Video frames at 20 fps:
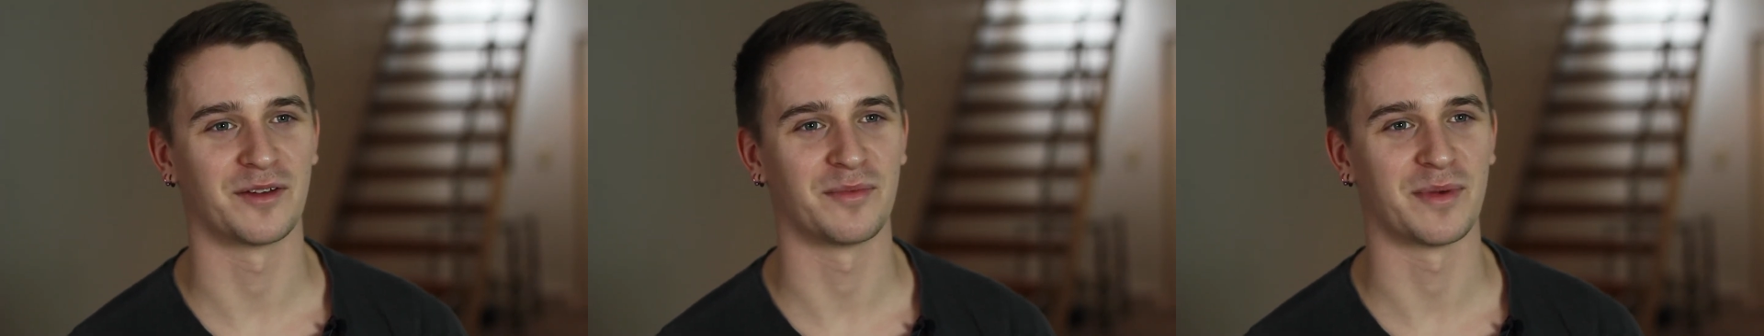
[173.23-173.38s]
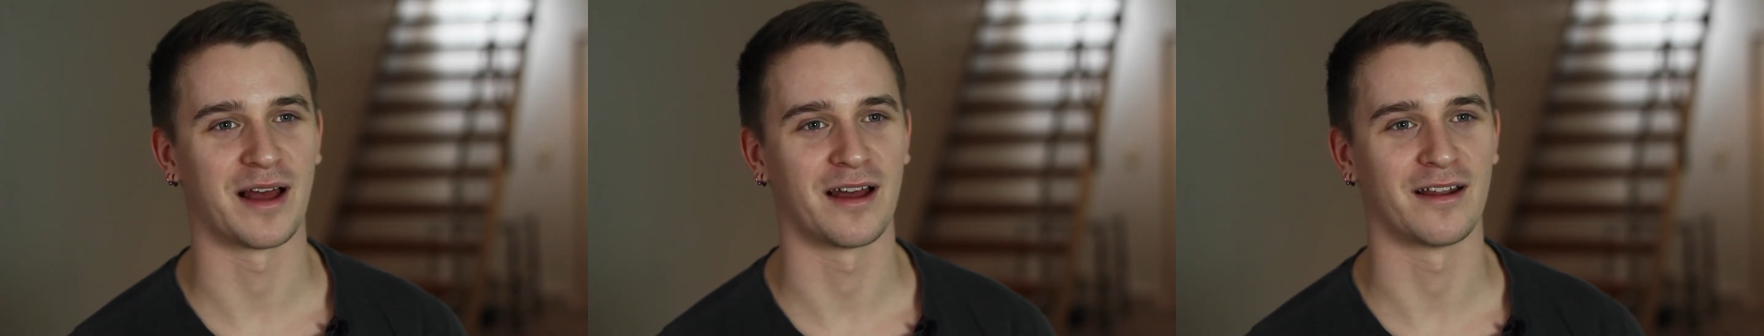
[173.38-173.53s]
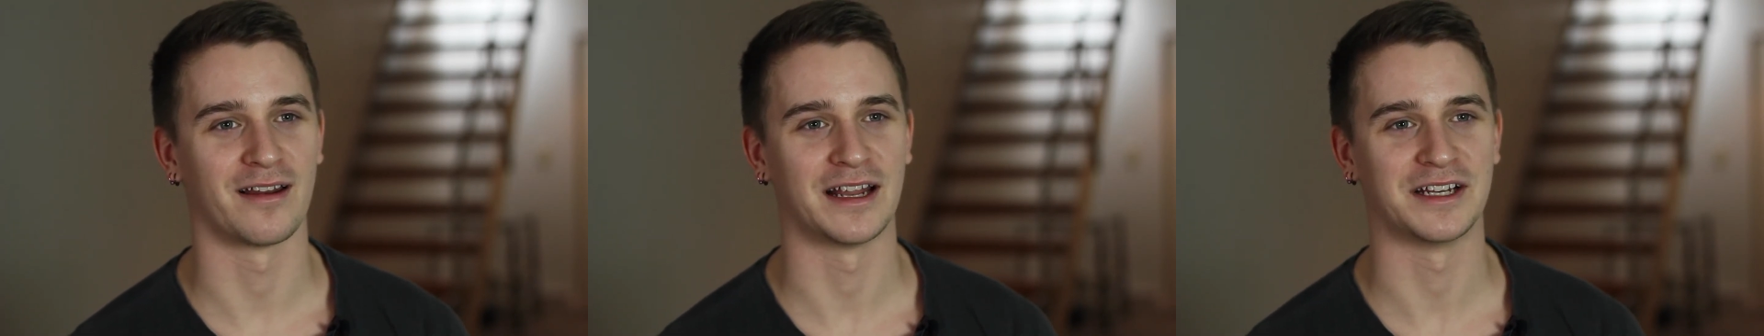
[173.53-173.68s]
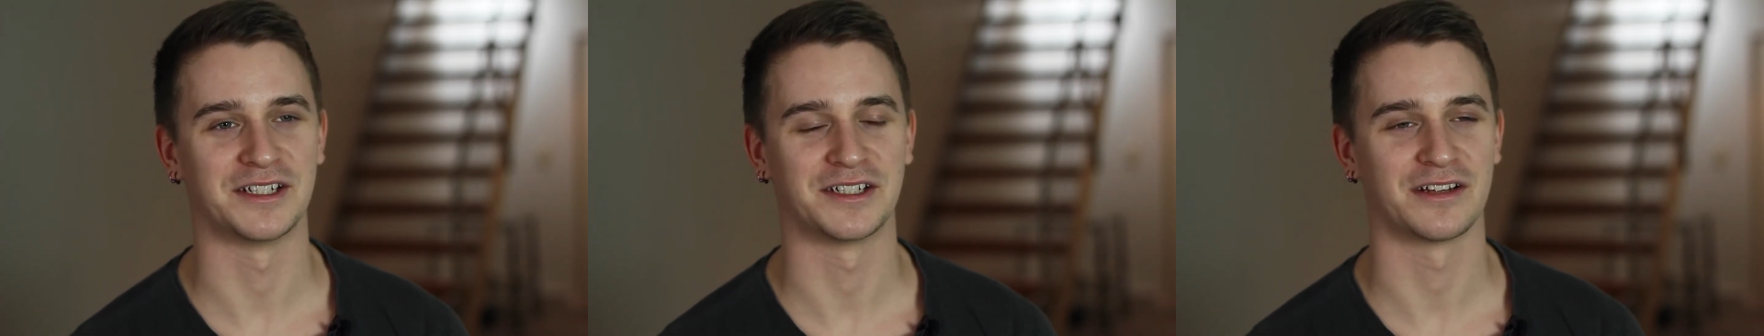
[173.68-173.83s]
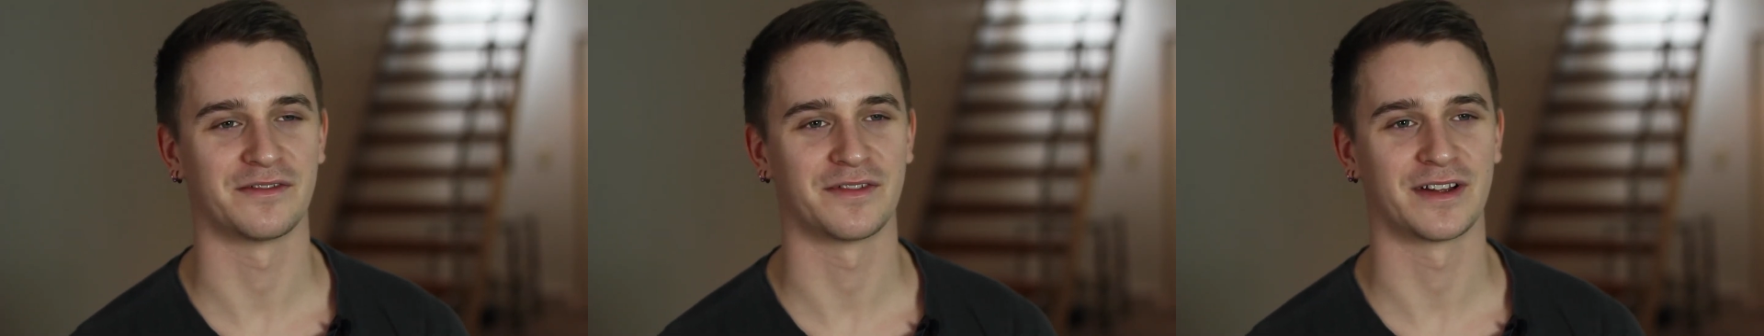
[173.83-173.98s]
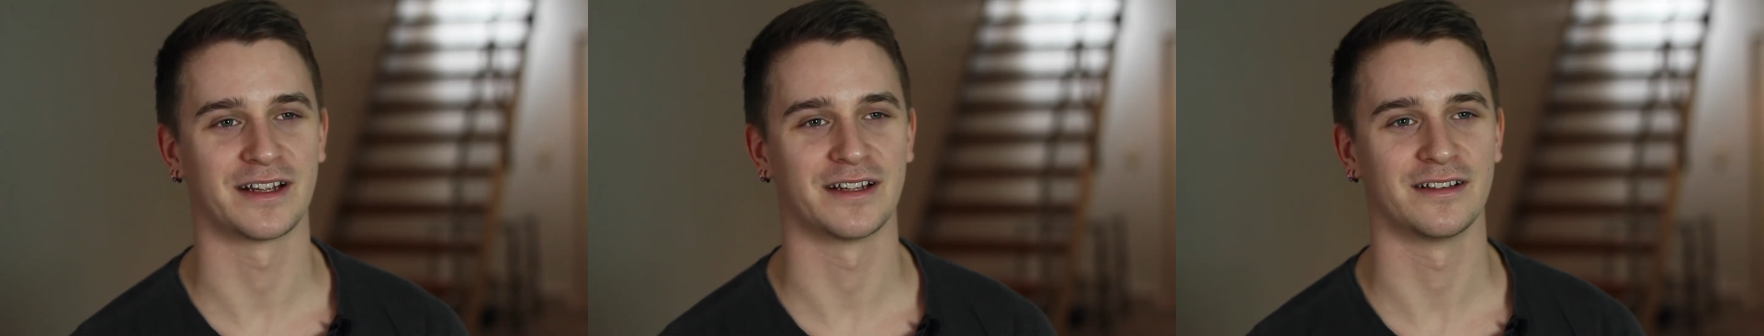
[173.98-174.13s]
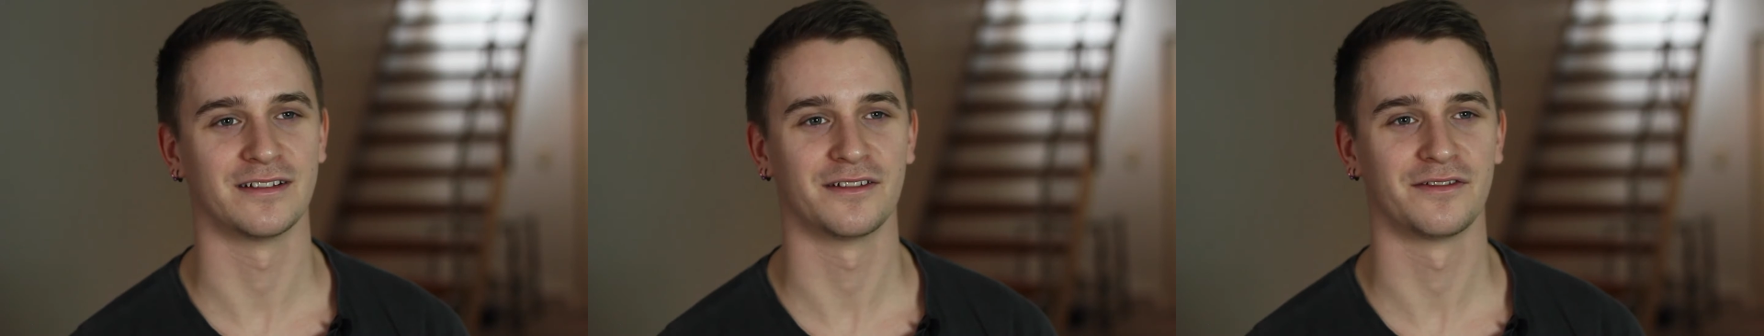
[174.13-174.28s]
about HIV
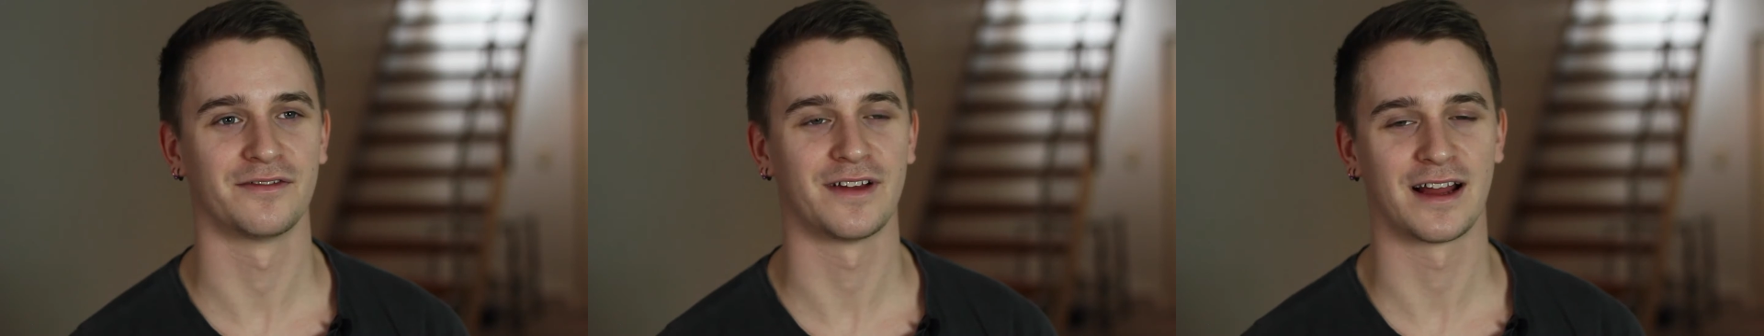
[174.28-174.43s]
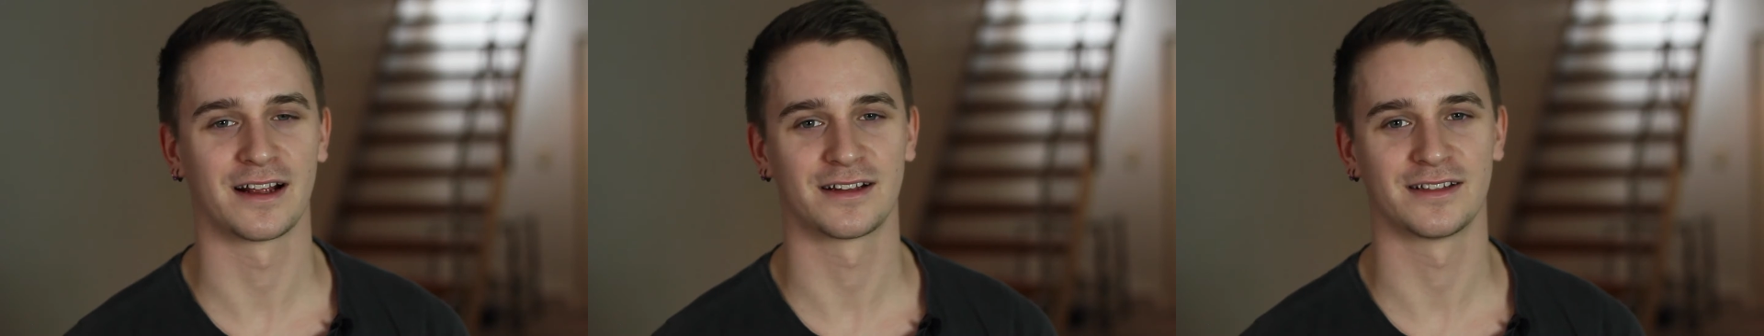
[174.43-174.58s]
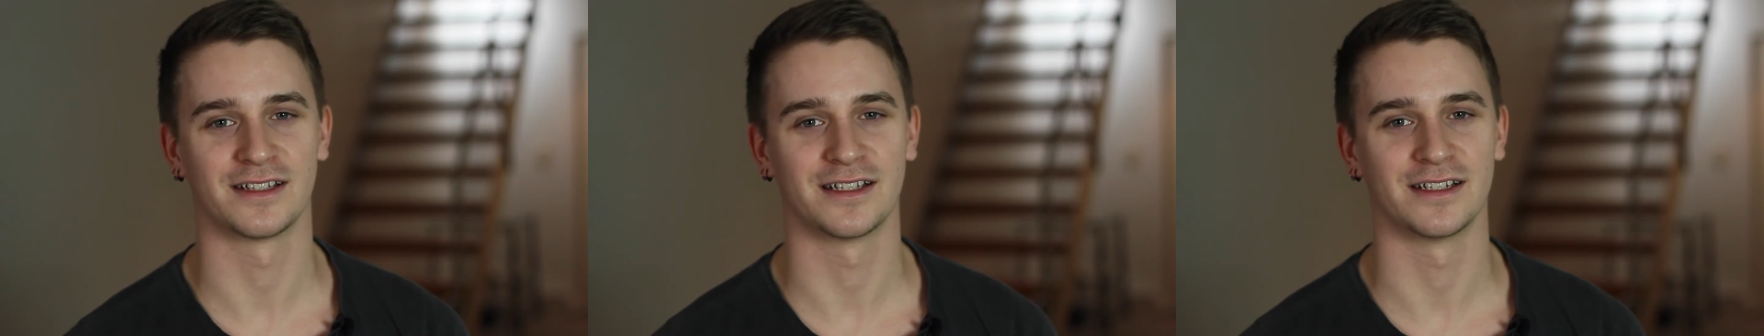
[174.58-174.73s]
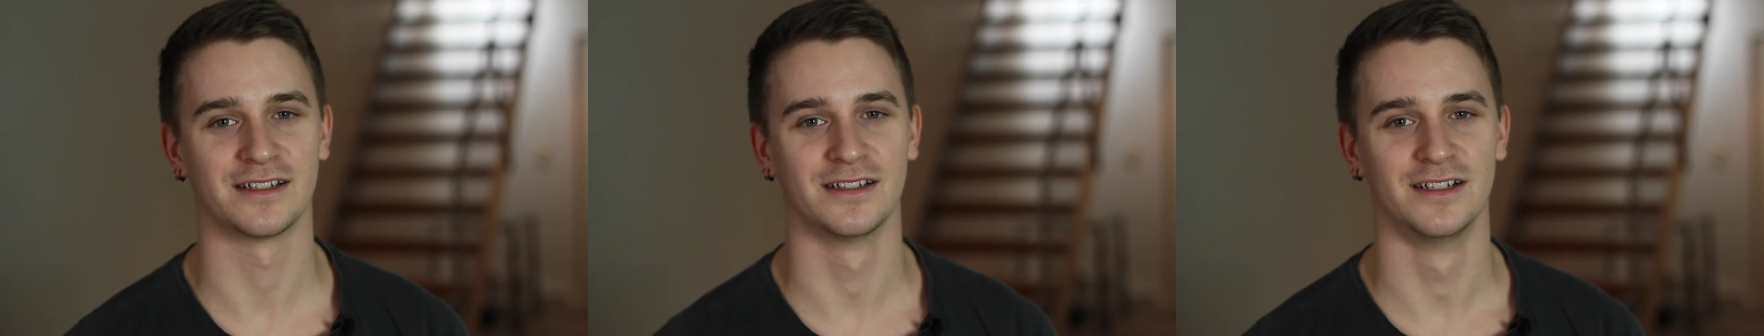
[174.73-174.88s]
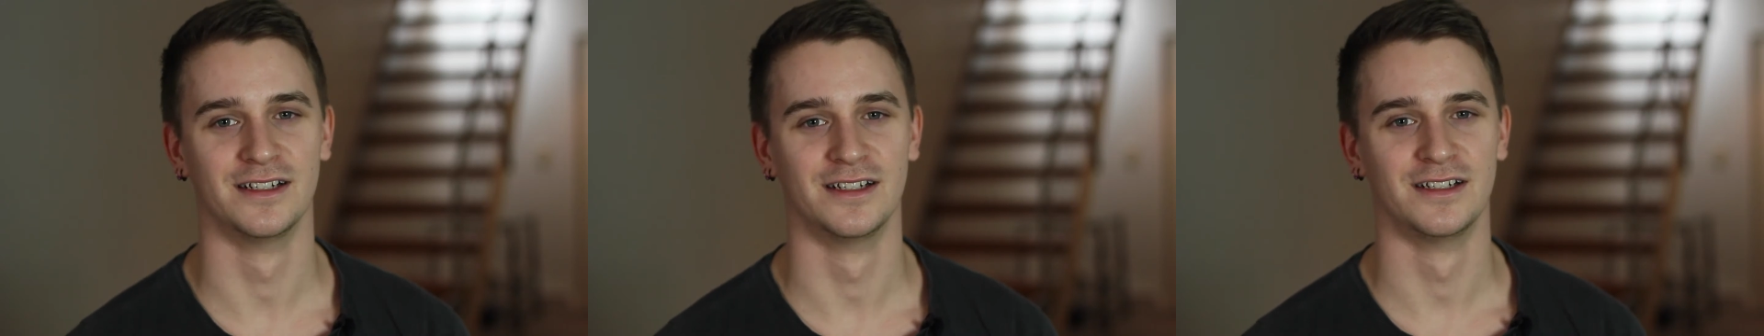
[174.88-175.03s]
and the fact that